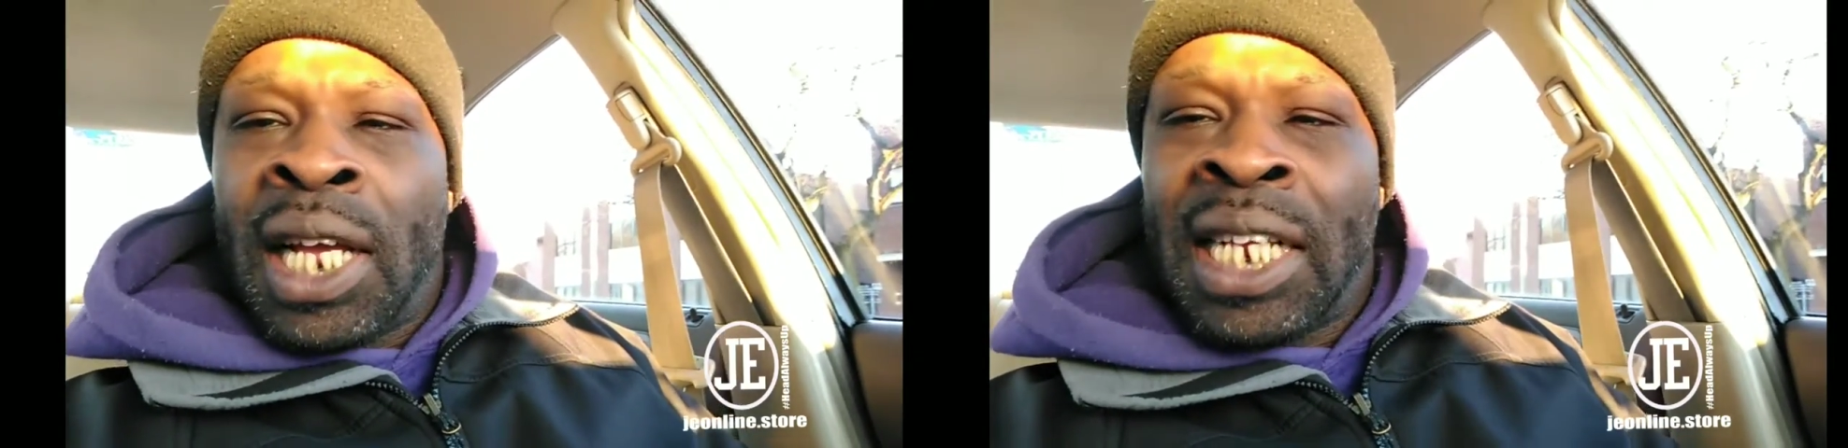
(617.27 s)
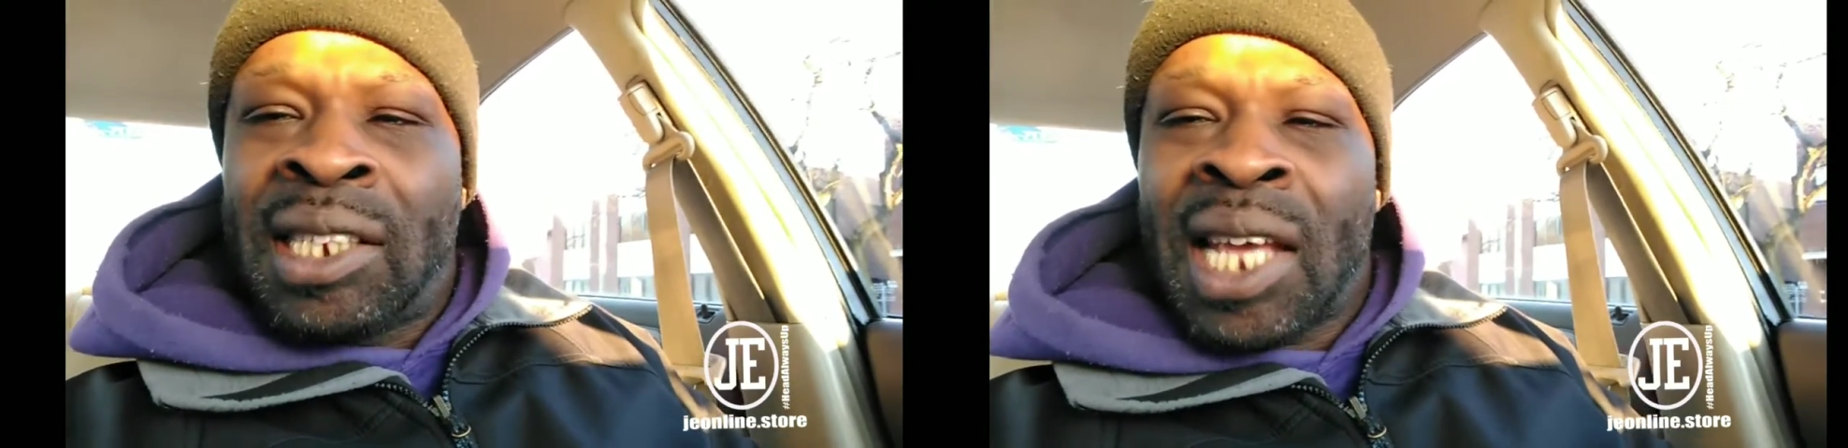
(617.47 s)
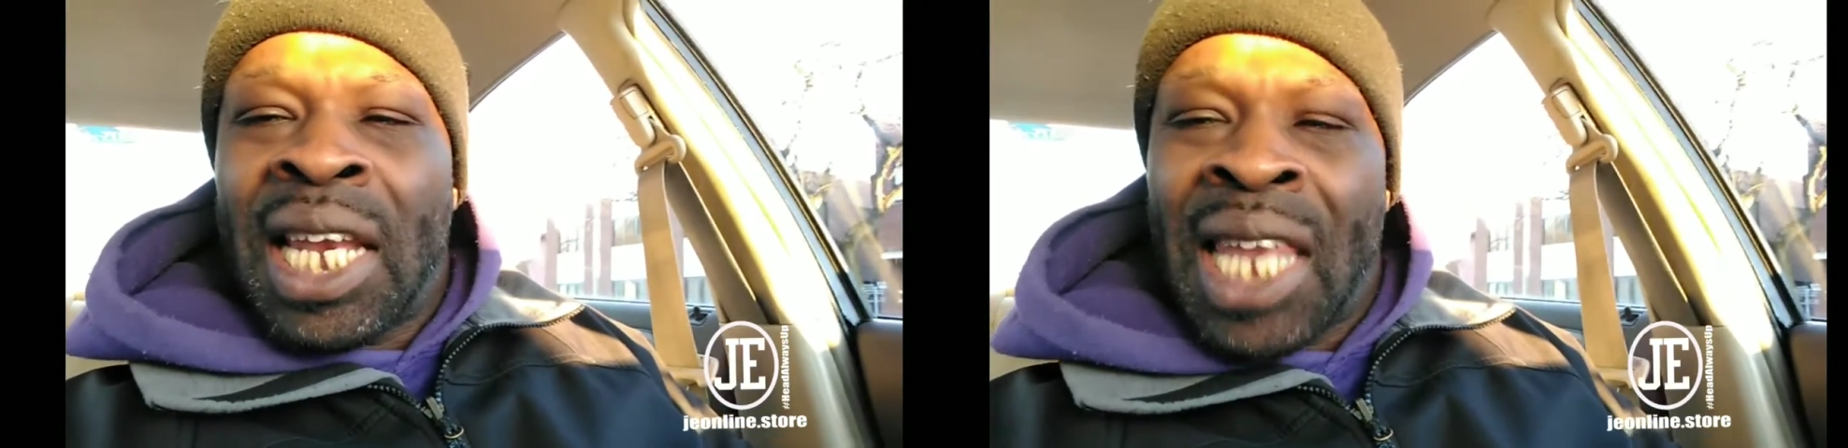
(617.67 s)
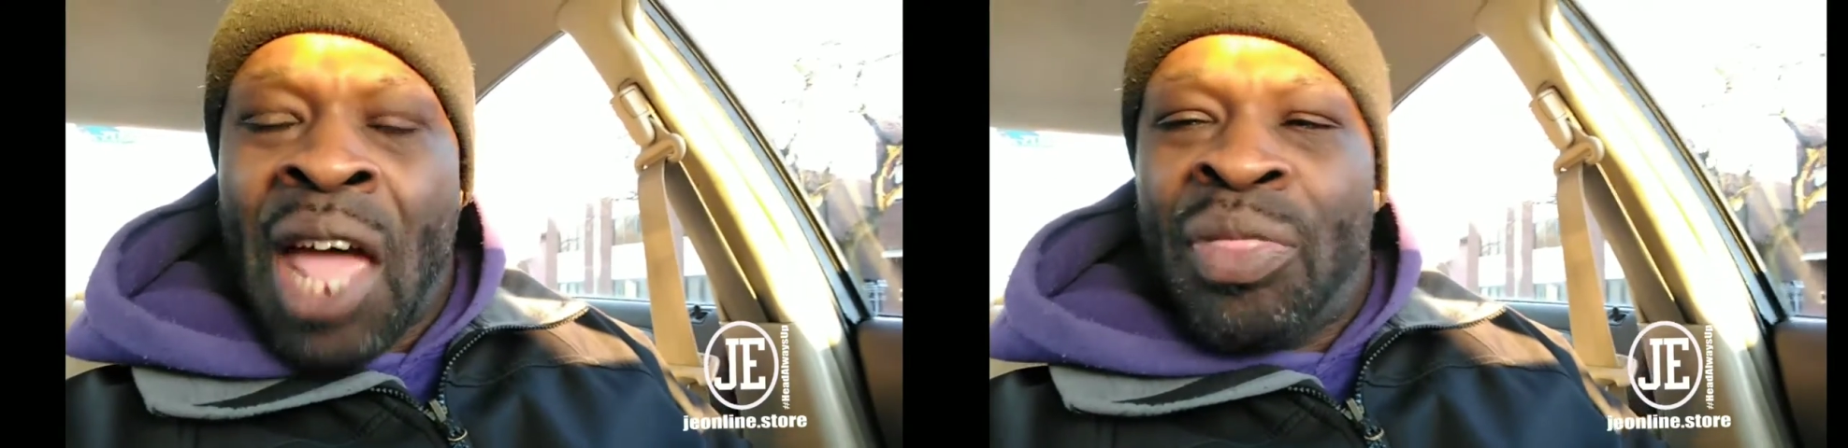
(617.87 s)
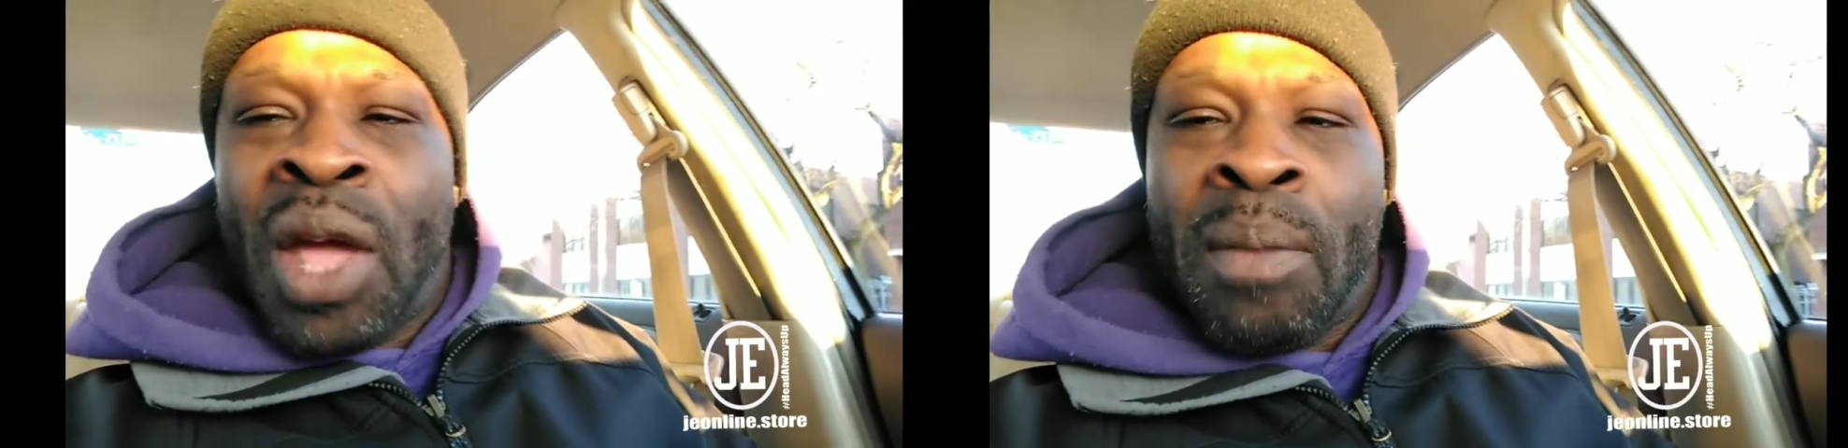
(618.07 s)
he said,
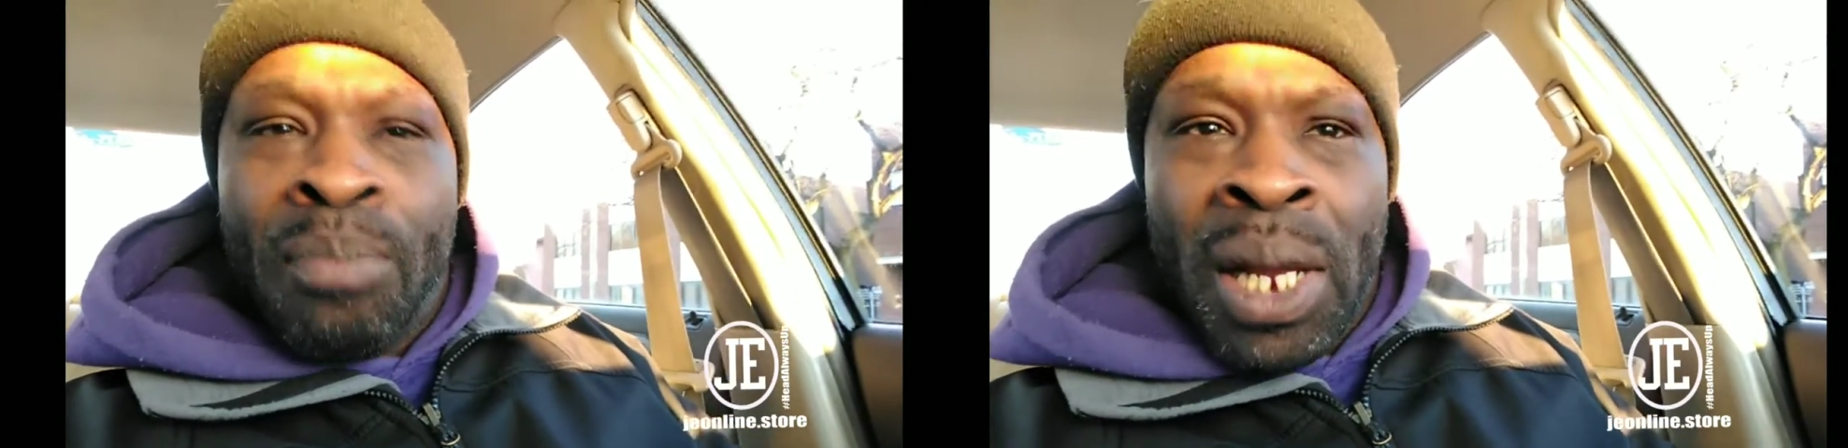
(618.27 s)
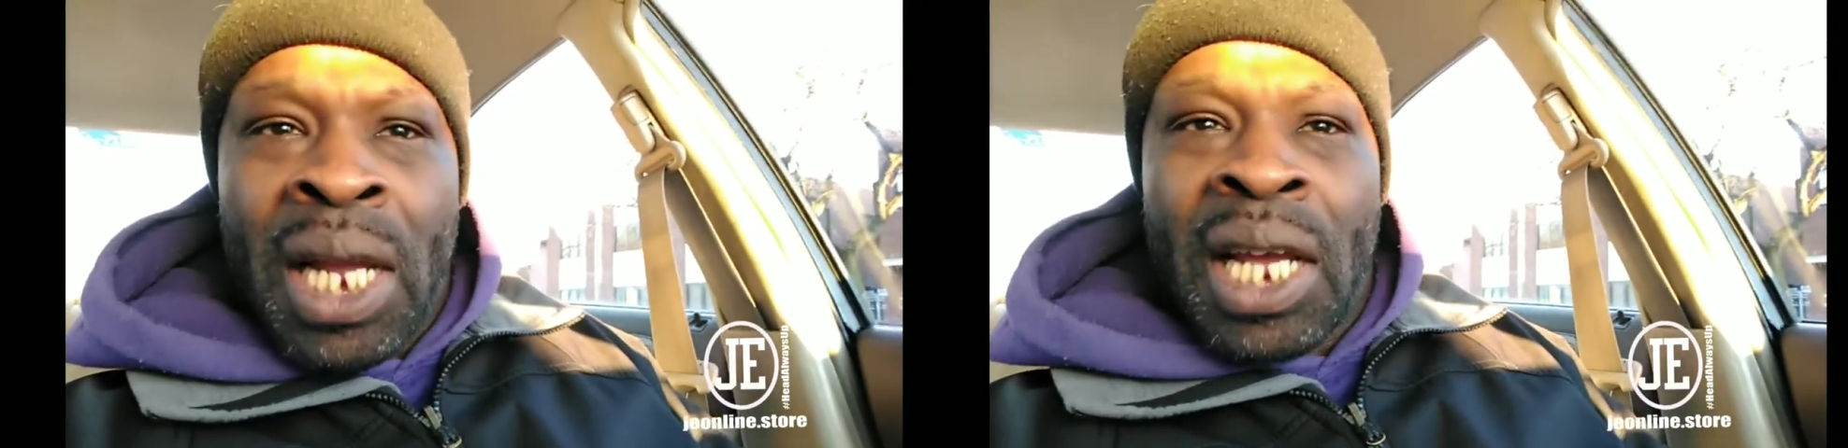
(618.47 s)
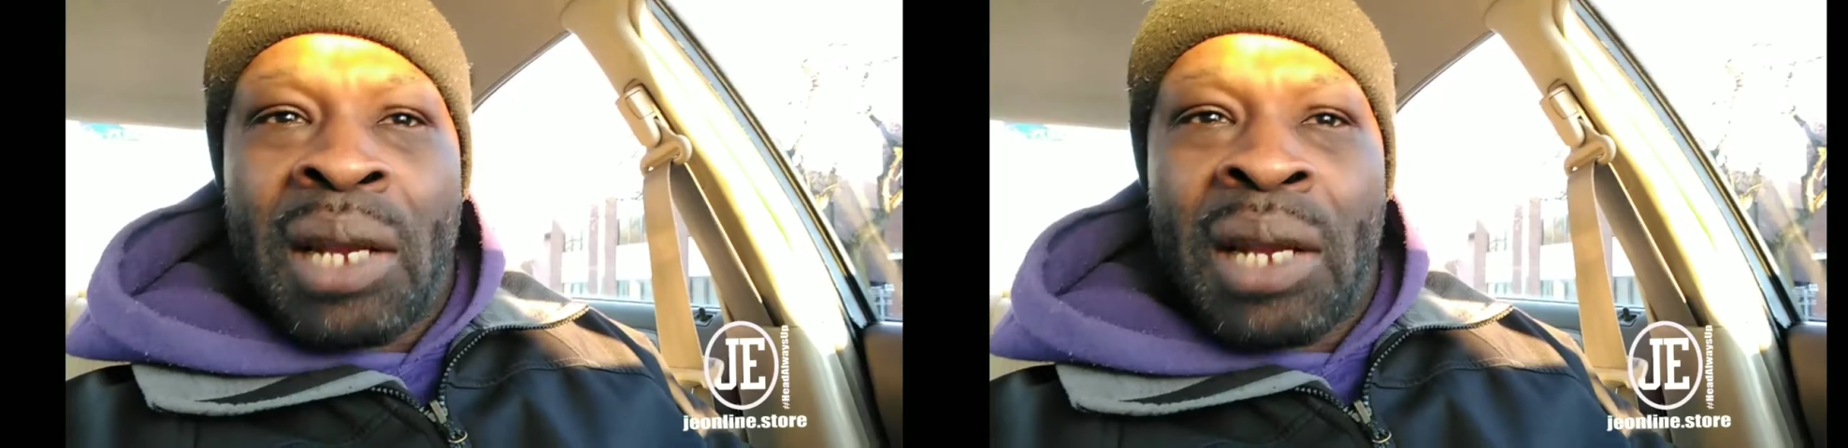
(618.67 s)
let there be,